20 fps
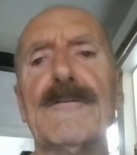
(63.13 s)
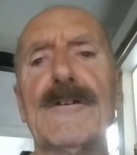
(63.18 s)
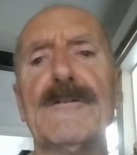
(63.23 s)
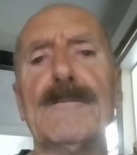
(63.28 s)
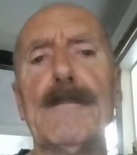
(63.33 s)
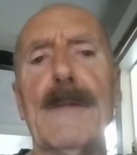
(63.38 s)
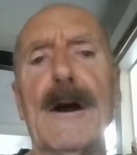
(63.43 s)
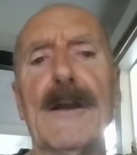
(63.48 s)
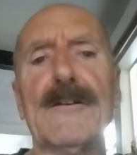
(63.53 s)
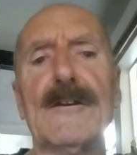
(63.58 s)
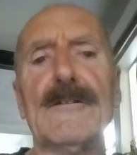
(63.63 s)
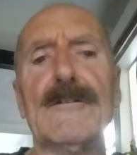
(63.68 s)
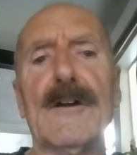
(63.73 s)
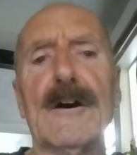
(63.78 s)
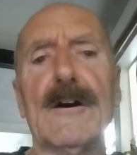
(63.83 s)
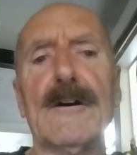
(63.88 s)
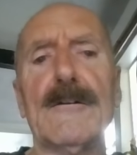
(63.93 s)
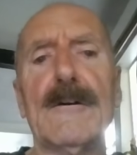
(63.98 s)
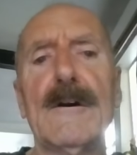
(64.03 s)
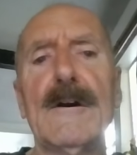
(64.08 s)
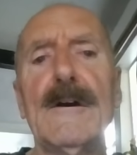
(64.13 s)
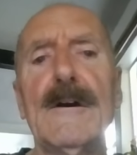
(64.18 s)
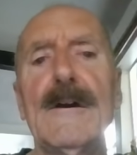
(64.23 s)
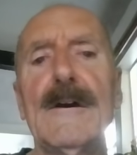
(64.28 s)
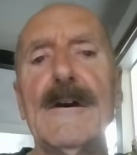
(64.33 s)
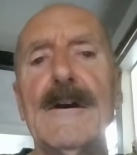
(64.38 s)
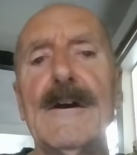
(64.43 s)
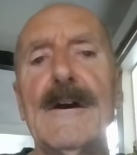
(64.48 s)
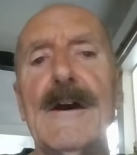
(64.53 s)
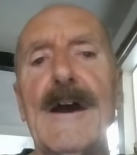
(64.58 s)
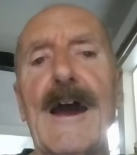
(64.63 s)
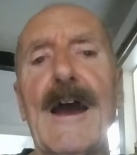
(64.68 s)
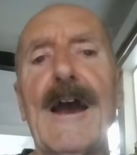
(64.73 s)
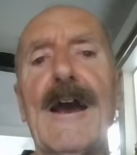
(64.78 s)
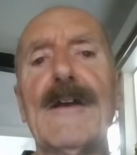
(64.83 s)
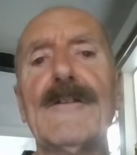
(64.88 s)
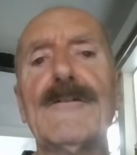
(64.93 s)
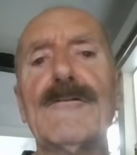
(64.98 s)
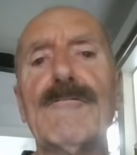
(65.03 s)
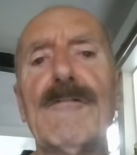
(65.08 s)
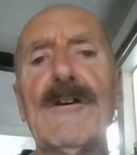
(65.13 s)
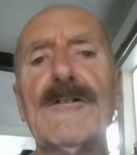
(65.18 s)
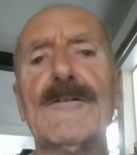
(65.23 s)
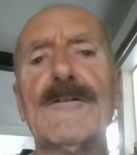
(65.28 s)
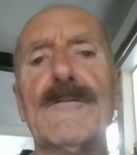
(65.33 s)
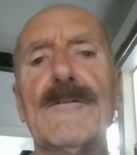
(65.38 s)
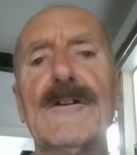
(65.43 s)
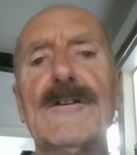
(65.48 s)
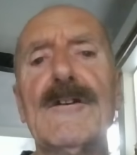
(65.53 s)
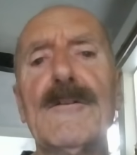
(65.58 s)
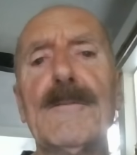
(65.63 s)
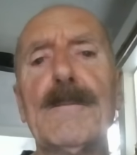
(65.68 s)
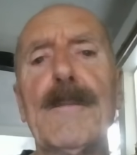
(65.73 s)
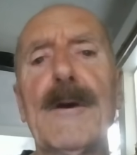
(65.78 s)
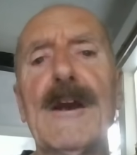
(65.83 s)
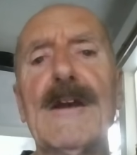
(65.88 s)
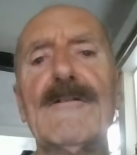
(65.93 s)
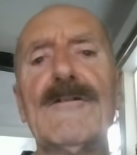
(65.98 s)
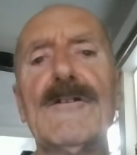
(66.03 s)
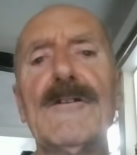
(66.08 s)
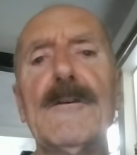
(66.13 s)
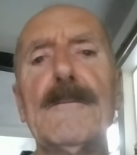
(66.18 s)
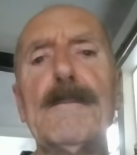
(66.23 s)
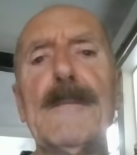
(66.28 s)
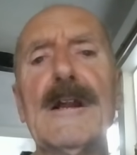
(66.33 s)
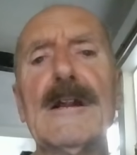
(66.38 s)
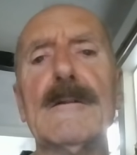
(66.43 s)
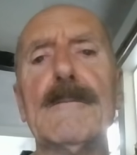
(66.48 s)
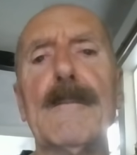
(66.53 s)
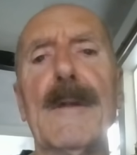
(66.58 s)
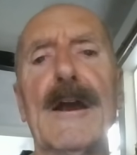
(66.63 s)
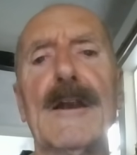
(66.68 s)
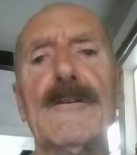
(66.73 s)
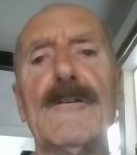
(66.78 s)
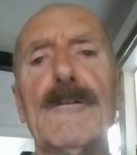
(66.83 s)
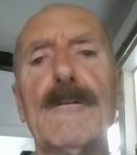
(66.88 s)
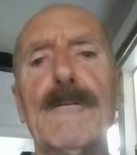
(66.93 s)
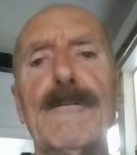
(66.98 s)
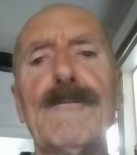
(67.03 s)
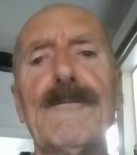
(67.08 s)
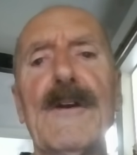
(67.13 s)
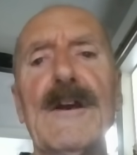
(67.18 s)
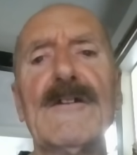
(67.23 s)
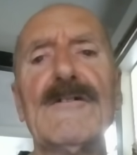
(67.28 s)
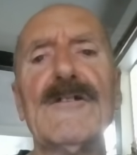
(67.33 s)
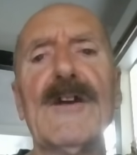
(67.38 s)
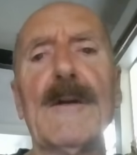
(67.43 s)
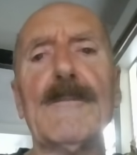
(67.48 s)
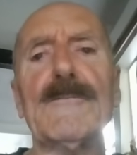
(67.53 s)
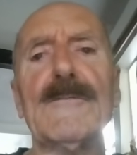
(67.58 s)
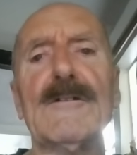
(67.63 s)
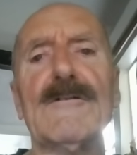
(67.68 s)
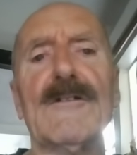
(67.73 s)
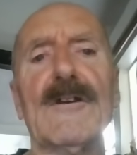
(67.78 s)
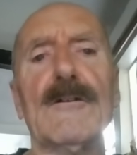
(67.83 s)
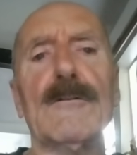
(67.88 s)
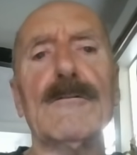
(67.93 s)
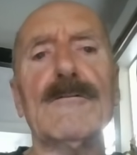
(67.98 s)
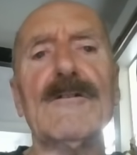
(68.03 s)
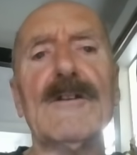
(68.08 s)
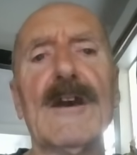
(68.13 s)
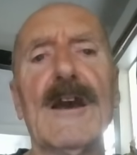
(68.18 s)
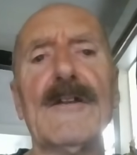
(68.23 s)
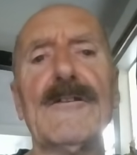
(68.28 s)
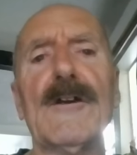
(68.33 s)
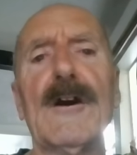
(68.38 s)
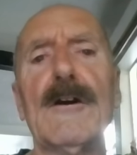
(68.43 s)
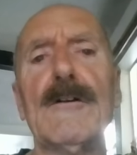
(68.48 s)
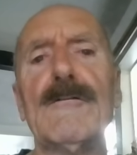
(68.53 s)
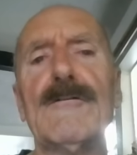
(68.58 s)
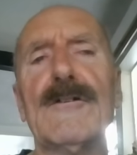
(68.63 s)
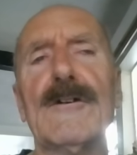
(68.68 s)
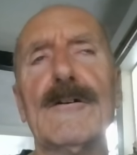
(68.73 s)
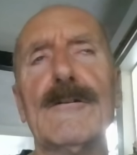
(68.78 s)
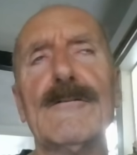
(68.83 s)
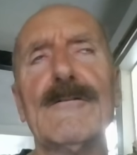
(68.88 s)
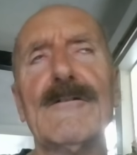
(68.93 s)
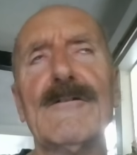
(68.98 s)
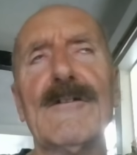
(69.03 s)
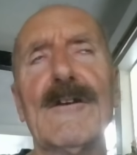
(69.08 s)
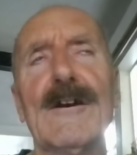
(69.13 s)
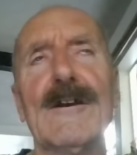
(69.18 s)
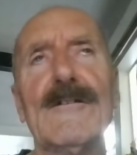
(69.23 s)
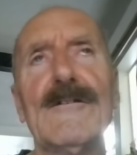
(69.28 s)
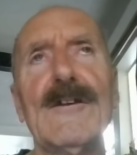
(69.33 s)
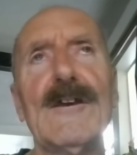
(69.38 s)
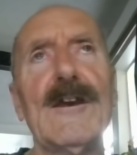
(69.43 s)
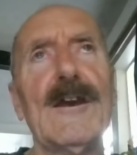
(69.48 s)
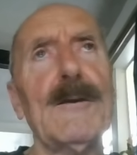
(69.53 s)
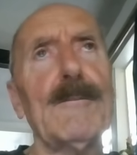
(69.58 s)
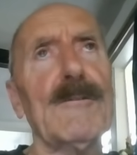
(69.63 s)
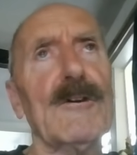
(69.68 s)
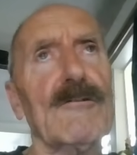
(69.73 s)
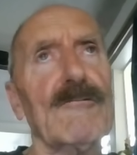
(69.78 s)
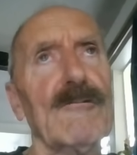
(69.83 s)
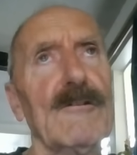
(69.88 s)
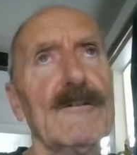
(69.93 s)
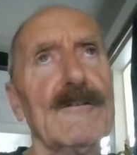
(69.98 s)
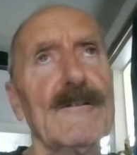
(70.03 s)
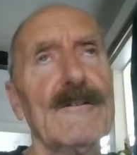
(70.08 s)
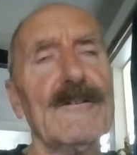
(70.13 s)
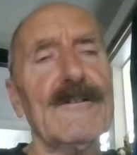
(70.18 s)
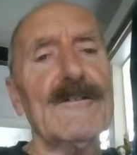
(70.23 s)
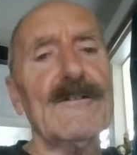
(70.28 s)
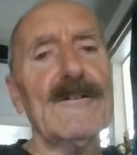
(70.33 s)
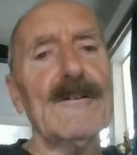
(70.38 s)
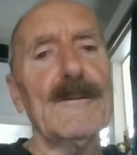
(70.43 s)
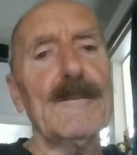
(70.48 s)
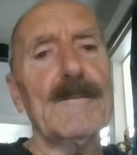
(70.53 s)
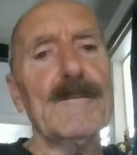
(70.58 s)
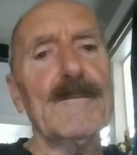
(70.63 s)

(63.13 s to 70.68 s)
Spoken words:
of this money though, and the rest of it is paid to the middlemen who fixed up the deal to get the hotel to take the immigrants.